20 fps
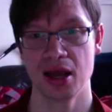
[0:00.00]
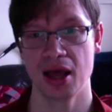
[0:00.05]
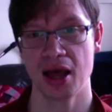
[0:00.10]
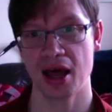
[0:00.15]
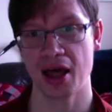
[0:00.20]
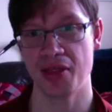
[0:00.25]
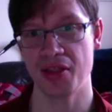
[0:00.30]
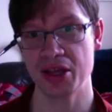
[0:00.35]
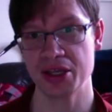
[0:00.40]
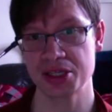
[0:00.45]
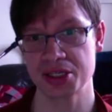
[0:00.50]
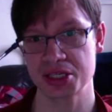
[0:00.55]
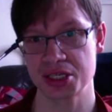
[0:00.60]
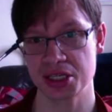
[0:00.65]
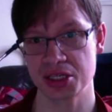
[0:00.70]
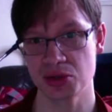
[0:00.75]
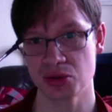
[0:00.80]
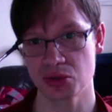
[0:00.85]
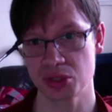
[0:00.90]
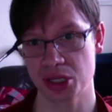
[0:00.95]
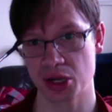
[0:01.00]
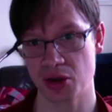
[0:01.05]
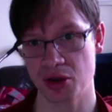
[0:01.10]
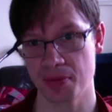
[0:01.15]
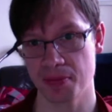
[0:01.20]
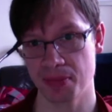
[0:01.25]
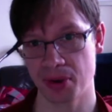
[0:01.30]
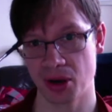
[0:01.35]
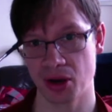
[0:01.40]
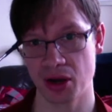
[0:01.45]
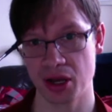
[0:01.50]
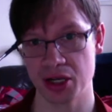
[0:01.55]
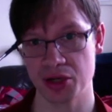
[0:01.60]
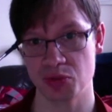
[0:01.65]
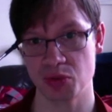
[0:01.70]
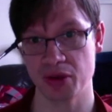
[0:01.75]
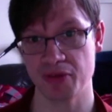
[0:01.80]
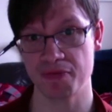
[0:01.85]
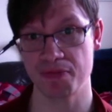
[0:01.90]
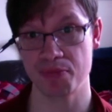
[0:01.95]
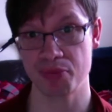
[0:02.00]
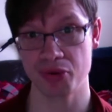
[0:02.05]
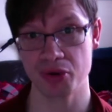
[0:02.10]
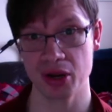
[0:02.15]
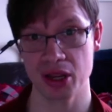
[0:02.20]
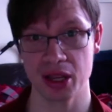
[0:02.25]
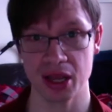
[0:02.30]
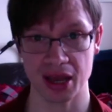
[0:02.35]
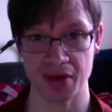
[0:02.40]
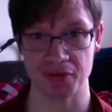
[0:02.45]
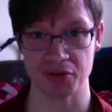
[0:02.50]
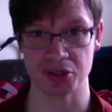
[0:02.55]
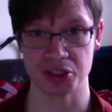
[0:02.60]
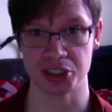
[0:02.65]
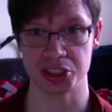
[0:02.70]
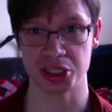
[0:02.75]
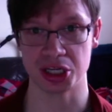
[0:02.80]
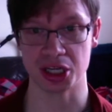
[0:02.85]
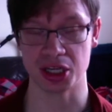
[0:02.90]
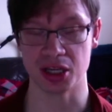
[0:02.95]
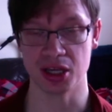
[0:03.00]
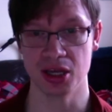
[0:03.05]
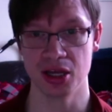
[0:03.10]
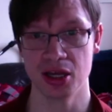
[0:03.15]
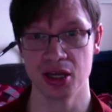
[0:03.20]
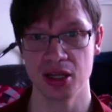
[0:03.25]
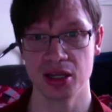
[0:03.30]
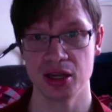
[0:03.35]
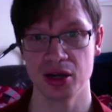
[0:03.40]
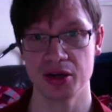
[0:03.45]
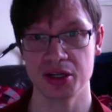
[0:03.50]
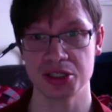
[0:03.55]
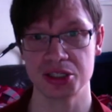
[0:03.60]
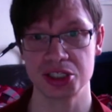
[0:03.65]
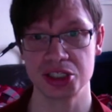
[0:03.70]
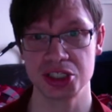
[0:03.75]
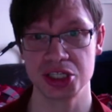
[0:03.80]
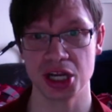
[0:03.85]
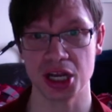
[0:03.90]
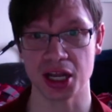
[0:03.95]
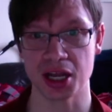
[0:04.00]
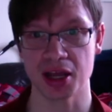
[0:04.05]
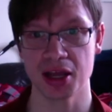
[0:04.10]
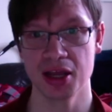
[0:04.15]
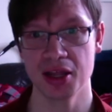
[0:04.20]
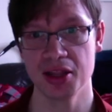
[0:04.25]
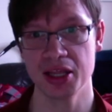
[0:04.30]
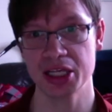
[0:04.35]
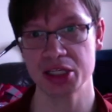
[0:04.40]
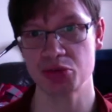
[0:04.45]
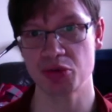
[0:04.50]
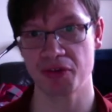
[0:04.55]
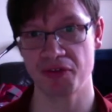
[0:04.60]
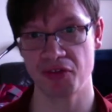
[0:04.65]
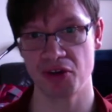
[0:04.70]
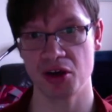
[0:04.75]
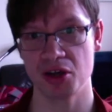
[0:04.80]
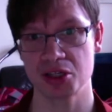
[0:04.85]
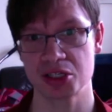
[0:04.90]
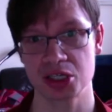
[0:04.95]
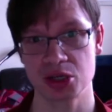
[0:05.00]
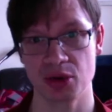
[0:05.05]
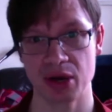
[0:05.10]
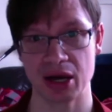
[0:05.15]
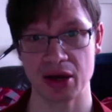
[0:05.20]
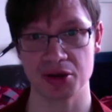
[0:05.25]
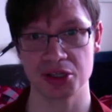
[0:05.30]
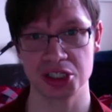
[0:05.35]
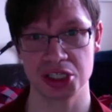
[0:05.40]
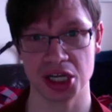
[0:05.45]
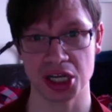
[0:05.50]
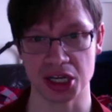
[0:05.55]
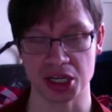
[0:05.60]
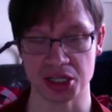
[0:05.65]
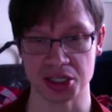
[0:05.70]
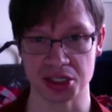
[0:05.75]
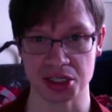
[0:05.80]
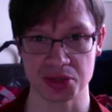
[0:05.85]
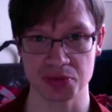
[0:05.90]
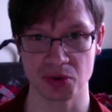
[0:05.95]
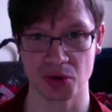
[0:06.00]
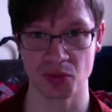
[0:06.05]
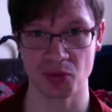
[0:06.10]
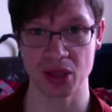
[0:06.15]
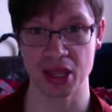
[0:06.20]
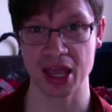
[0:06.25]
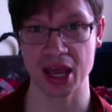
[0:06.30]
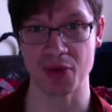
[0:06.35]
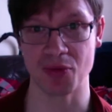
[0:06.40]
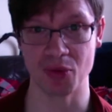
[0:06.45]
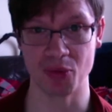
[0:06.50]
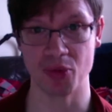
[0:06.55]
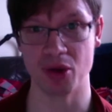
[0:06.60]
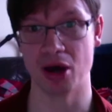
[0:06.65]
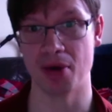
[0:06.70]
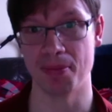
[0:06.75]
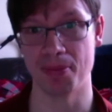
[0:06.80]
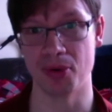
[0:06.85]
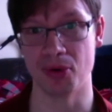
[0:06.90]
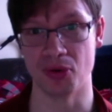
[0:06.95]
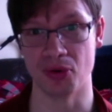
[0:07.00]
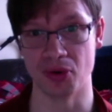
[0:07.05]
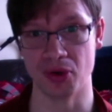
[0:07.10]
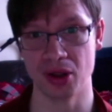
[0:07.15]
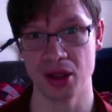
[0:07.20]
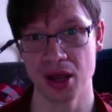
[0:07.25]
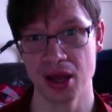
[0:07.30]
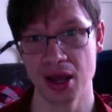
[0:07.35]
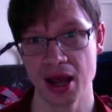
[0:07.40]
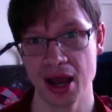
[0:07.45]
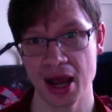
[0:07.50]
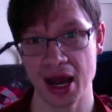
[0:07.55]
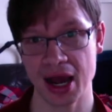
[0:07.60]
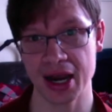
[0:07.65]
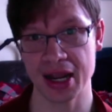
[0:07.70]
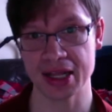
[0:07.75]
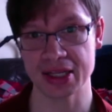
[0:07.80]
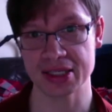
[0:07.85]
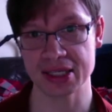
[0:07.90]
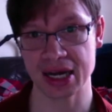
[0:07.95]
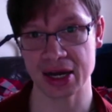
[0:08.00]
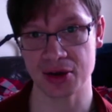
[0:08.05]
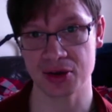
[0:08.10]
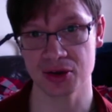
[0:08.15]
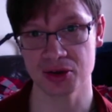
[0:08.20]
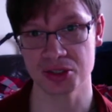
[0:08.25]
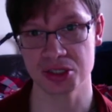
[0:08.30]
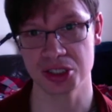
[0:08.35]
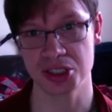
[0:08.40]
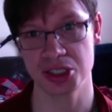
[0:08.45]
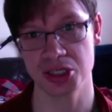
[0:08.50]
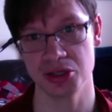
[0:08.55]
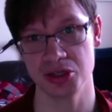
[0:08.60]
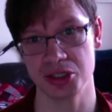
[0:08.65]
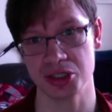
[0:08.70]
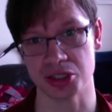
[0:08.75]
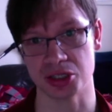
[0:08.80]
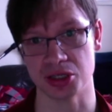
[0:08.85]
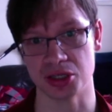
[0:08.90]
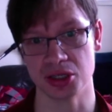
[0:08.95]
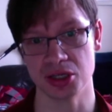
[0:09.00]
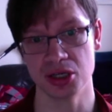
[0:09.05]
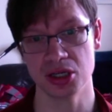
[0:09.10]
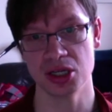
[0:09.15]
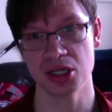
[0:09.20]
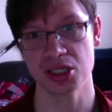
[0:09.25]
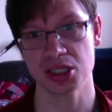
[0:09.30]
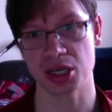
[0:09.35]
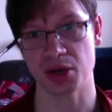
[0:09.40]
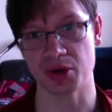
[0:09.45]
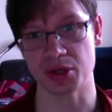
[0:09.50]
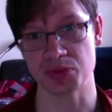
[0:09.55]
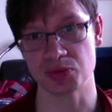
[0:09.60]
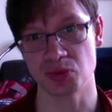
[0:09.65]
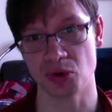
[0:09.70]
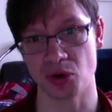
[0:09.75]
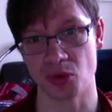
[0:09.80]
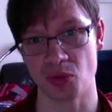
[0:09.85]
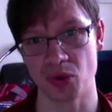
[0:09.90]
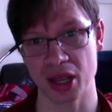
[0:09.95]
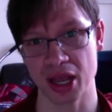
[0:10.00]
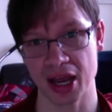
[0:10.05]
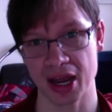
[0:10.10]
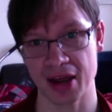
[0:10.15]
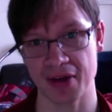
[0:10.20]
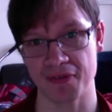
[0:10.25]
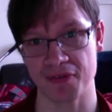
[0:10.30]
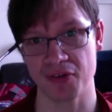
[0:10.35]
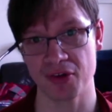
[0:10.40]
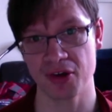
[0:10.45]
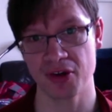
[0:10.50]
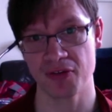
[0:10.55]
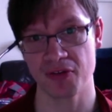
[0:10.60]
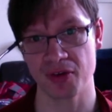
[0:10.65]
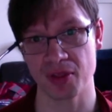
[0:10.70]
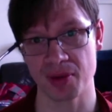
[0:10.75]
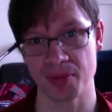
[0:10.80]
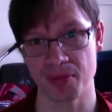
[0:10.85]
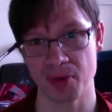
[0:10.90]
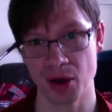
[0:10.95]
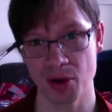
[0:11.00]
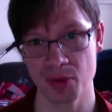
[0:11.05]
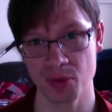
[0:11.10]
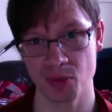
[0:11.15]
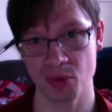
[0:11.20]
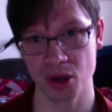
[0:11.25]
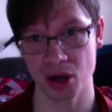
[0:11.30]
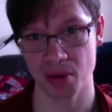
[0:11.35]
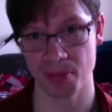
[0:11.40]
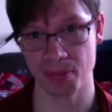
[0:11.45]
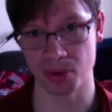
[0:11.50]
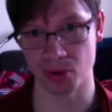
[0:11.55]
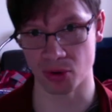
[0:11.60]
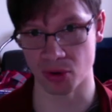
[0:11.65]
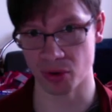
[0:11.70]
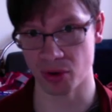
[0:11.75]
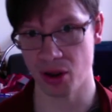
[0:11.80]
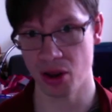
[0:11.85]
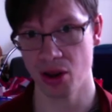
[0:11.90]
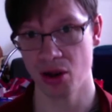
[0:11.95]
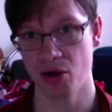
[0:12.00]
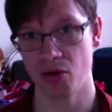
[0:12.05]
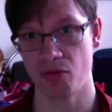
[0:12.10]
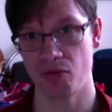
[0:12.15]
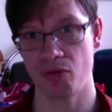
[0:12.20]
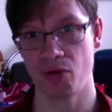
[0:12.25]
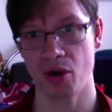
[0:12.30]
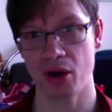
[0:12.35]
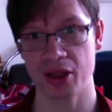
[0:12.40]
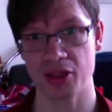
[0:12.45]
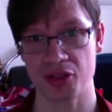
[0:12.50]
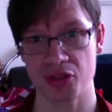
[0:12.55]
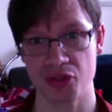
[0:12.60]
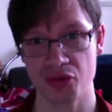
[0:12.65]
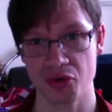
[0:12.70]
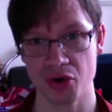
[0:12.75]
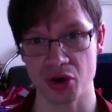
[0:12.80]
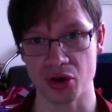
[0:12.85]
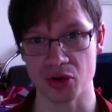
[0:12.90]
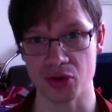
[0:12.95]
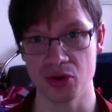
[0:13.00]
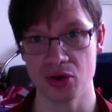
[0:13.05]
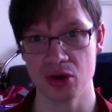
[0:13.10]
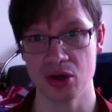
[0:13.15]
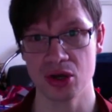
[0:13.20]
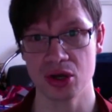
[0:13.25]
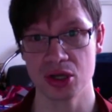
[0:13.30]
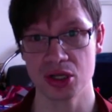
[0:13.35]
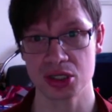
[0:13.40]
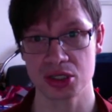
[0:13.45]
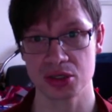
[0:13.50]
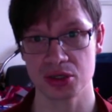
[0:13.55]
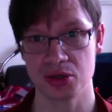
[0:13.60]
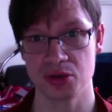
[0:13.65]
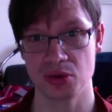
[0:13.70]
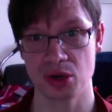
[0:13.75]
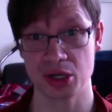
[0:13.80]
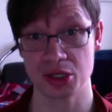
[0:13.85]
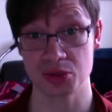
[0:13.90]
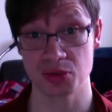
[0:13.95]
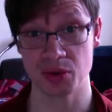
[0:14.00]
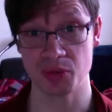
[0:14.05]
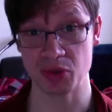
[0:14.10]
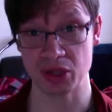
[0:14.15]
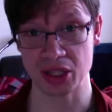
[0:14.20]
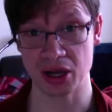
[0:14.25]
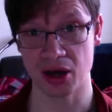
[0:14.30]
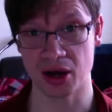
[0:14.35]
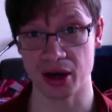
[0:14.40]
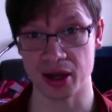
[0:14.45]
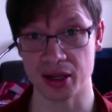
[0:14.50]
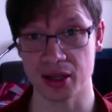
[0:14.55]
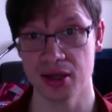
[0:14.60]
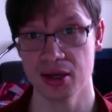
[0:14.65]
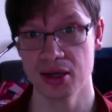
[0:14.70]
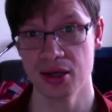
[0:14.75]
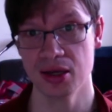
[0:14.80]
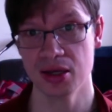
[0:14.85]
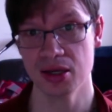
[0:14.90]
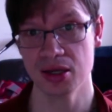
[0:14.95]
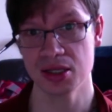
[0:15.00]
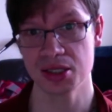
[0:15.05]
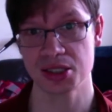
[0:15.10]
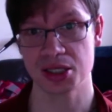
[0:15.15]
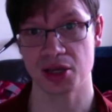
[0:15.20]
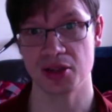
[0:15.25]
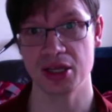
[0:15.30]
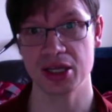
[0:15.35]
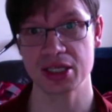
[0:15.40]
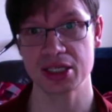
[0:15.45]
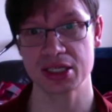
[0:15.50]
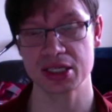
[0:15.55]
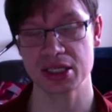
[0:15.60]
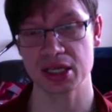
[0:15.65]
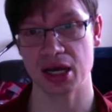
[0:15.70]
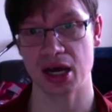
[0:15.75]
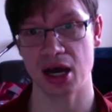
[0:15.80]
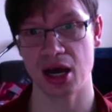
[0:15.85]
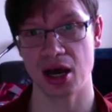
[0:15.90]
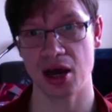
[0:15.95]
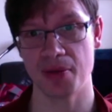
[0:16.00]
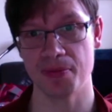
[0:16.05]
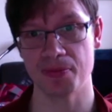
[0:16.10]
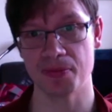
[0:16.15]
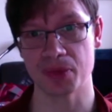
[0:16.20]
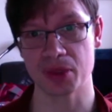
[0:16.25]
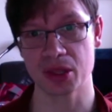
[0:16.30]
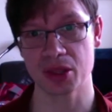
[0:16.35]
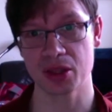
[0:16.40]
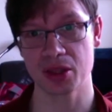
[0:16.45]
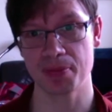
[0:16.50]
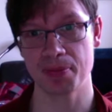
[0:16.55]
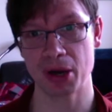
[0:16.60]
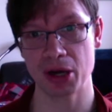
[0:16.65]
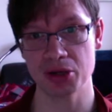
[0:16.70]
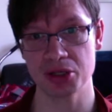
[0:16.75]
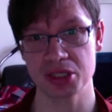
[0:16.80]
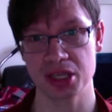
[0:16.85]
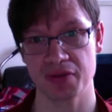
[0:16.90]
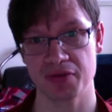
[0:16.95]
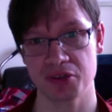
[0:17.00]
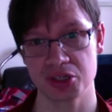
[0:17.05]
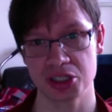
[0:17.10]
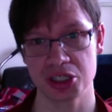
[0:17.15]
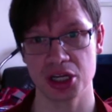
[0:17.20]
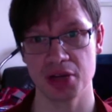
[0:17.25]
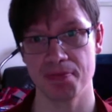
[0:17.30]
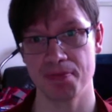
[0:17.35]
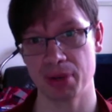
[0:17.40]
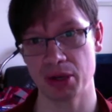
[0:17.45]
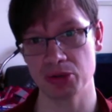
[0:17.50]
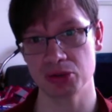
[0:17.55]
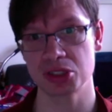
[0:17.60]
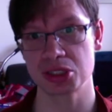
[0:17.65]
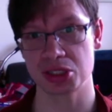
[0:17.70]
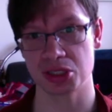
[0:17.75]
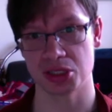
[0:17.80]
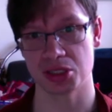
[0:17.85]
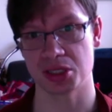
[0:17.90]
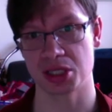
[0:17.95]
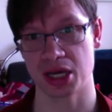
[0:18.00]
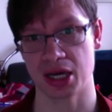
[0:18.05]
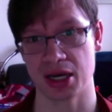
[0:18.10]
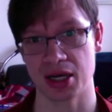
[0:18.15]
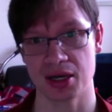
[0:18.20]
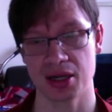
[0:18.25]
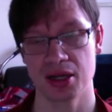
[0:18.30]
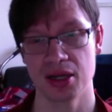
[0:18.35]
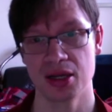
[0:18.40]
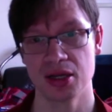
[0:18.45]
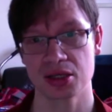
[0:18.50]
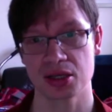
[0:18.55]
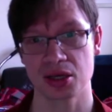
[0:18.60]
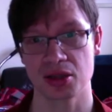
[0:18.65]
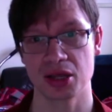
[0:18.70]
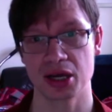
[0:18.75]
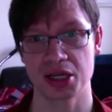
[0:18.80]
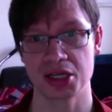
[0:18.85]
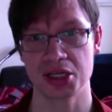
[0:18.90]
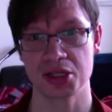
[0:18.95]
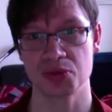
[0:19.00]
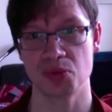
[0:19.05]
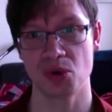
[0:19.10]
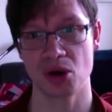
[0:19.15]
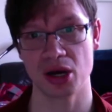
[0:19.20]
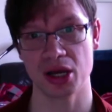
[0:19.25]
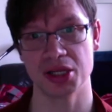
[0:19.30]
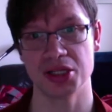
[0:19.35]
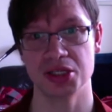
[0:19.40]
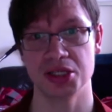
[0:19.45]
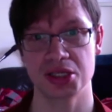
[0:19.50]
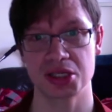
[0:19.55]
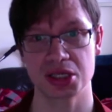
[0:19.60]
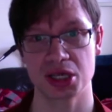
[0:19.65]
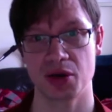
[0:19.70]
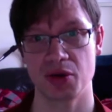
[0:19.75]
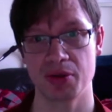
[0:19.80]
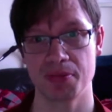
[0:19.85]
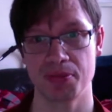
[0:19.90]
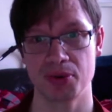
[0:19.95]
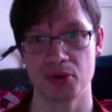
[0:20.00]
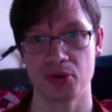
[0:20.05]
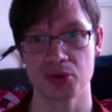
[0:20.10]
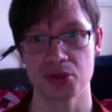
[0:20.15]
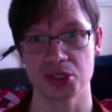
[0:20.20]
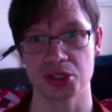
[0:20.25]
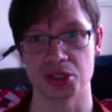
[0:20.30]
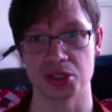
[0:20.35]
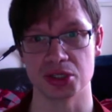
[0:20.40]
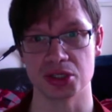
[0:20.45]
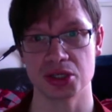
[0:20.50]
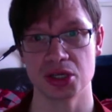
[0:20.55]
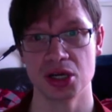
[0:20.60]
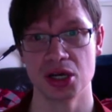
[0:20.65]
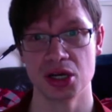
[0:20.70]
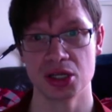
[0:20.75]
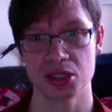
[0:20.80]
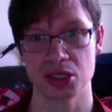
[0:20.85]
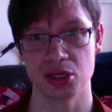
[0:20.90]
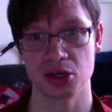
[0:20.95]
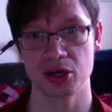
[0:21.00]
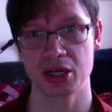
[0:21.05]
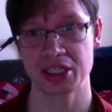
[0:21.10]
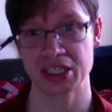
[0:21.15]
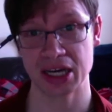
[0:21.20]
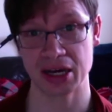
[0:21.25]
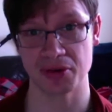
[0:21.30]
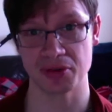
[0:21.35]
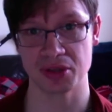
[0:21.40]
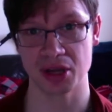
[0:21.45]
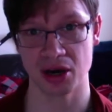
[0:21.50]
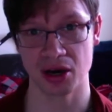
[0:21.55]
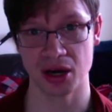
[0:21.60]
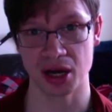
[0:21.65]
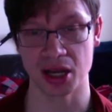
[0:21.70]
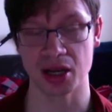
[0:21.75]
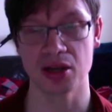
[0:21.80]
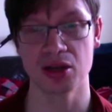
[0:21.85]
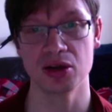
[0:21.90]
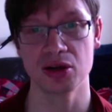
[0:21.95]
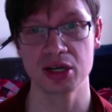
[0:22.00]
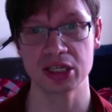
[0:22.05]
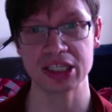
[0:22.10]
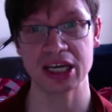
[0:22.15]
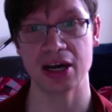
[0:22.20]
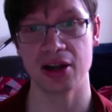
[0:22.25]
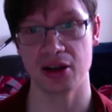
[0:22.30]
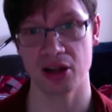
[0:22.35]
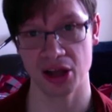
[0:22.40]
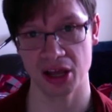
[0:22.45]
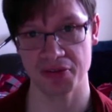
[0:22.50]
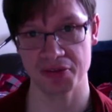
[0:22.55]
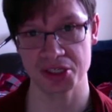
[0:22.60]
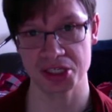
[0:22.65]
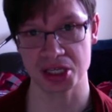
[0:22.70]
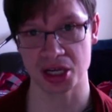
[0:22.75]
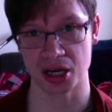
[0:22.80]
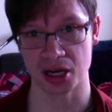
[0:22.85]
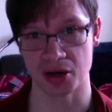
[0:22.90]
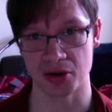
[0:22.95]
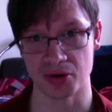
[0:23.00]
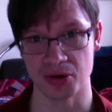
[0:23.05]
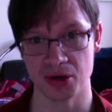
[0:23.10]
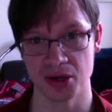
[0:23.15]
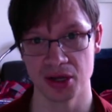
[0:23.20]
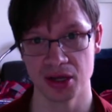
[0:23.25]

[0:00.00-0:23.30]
And this is also combined with pre-heaven chi, known as jing. This refers to our genes. It's what we get when we are born, and it's our constitution. So it's what we have from the moment we are born right through to when we die. So this, the post-heaven chi bolsters that. So that is why it is so important to look at our diet, look at our lifestyle.